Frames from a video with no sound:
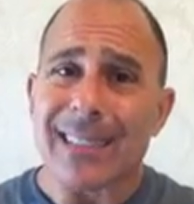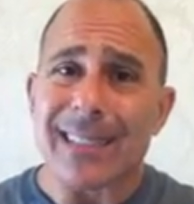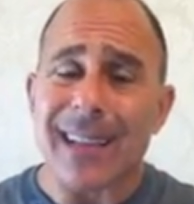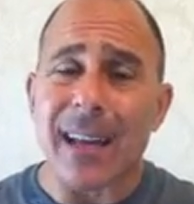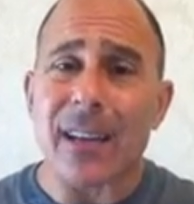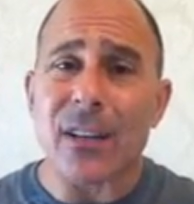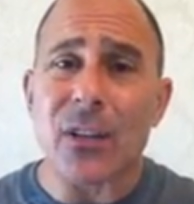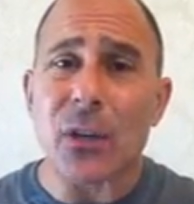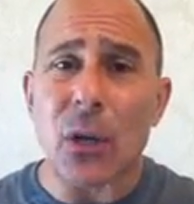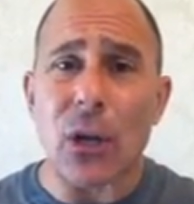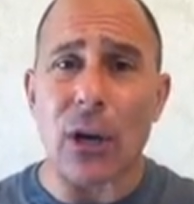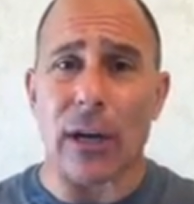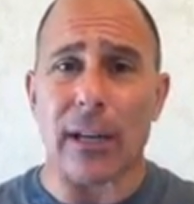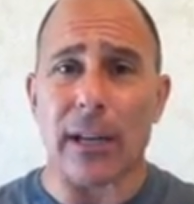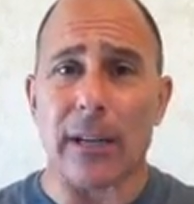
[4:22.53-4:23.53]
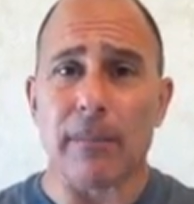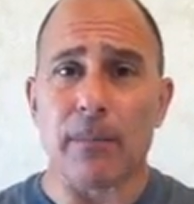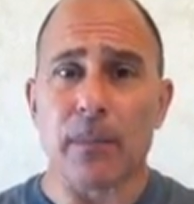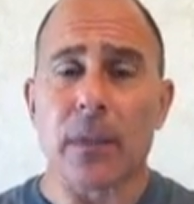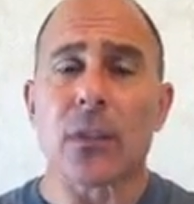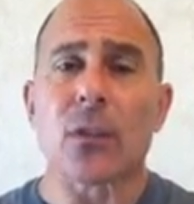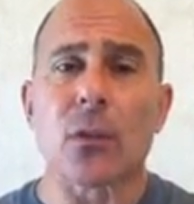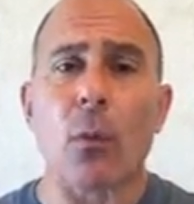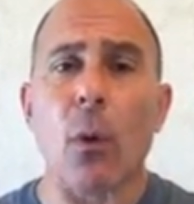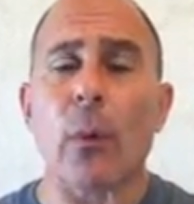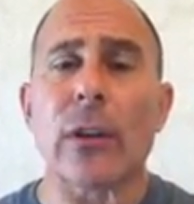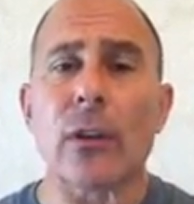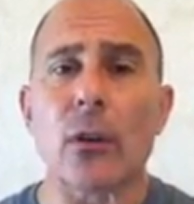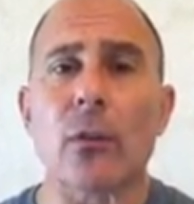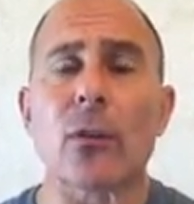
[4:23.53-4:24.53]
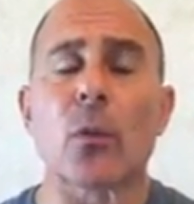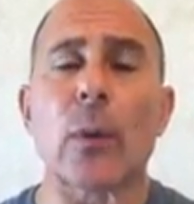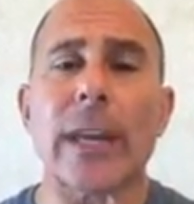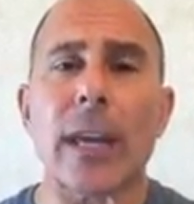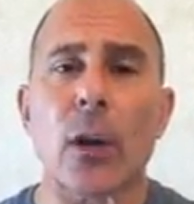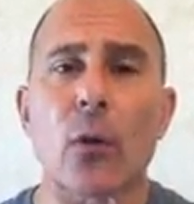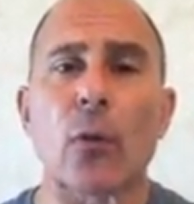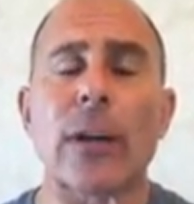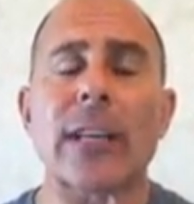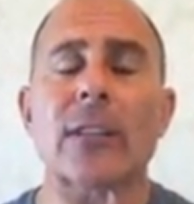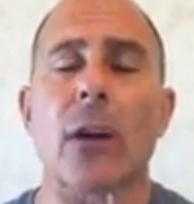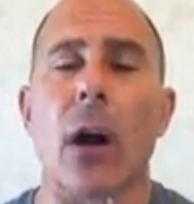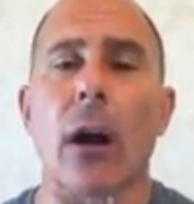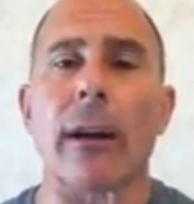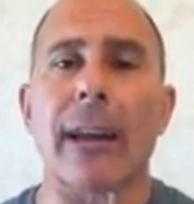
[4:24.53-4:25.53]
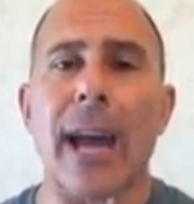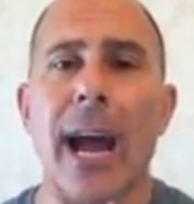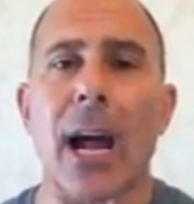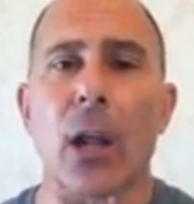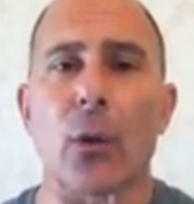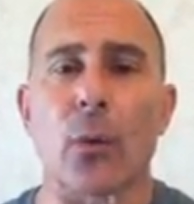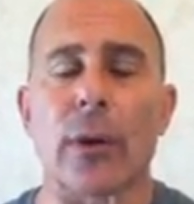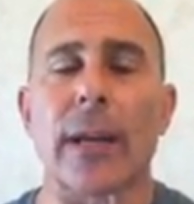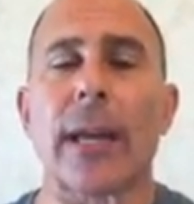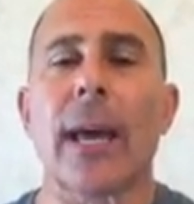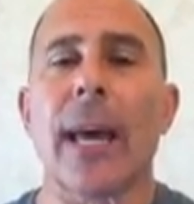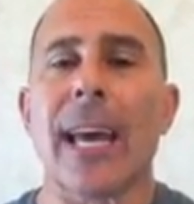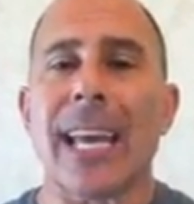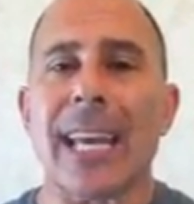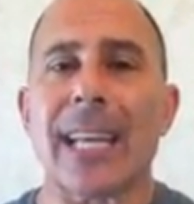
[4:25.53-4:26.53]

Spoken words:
Not a good look. So what we do is we increase our calorie